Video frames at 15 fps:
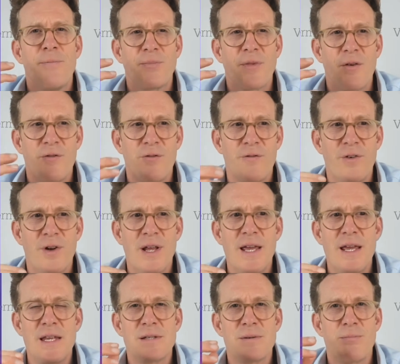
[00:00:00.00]

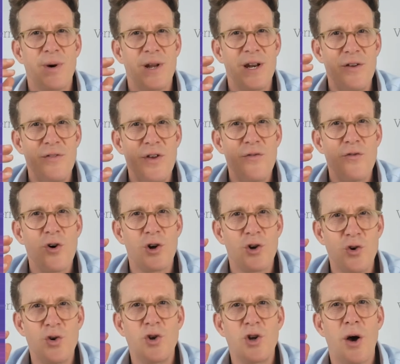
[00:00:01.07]
fleas, but if you've got a
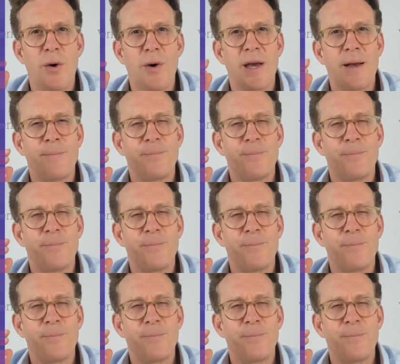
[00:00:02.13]
good going